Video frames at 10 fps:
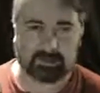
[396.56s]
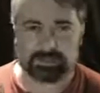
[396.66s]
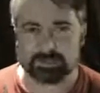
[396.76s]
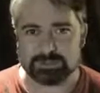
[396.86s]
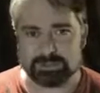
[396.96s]

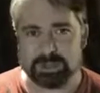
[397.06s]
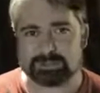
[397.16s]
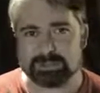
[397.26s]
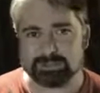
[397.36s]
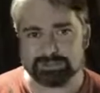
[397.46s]
Thanks for watching. I
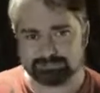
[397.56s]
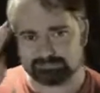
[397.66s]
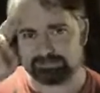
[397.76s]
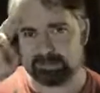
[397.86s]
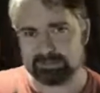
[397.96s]
am Blunty,
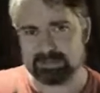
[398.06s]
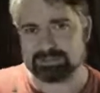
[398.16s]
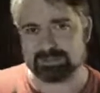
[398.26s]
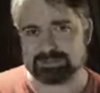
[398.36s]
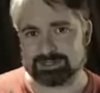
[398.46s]
and I'll
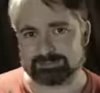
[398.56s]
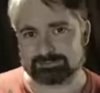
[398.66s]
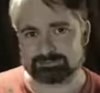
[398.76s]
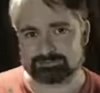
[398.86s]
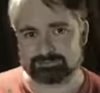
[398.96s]
catch you next time.